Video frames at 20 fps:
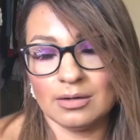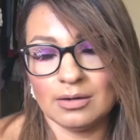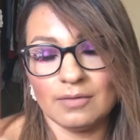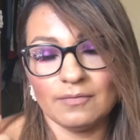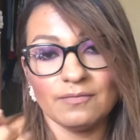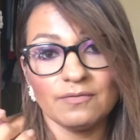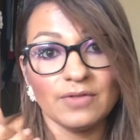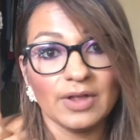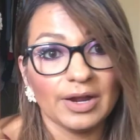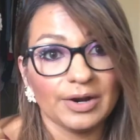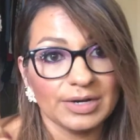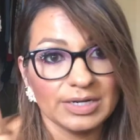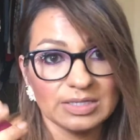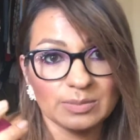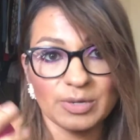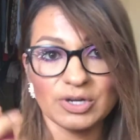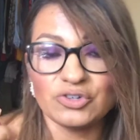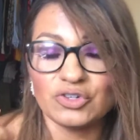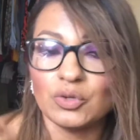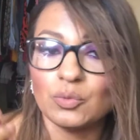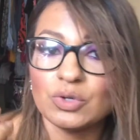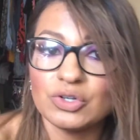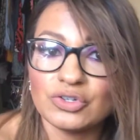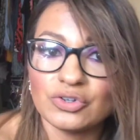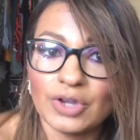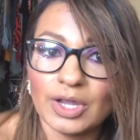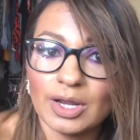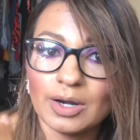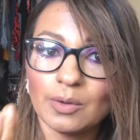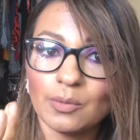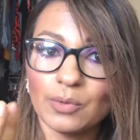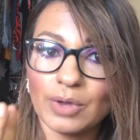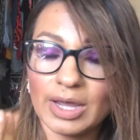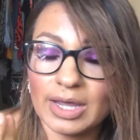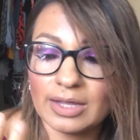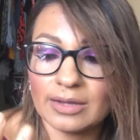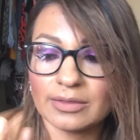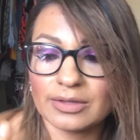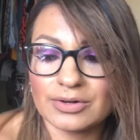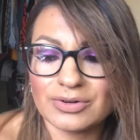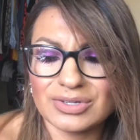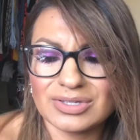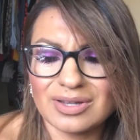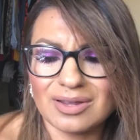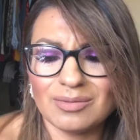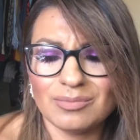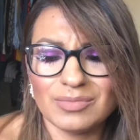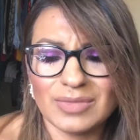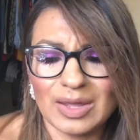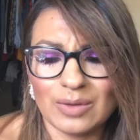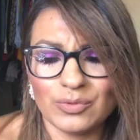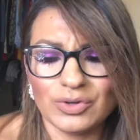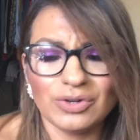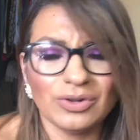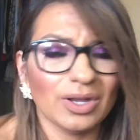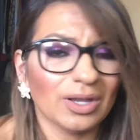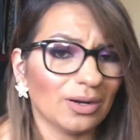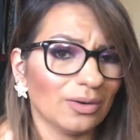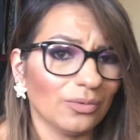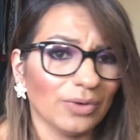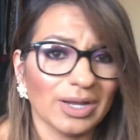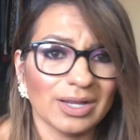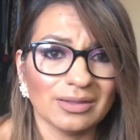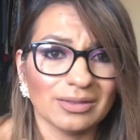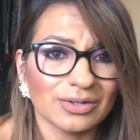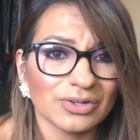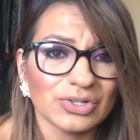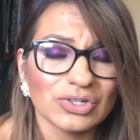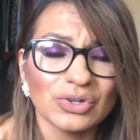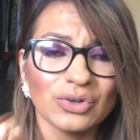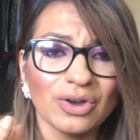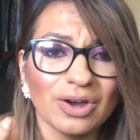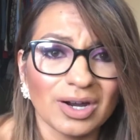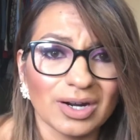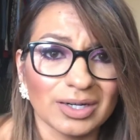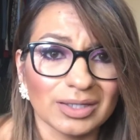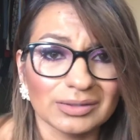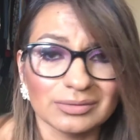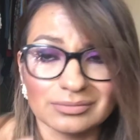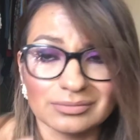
very spongy once you get it wet. There's some that when you get it wet, they're still hard.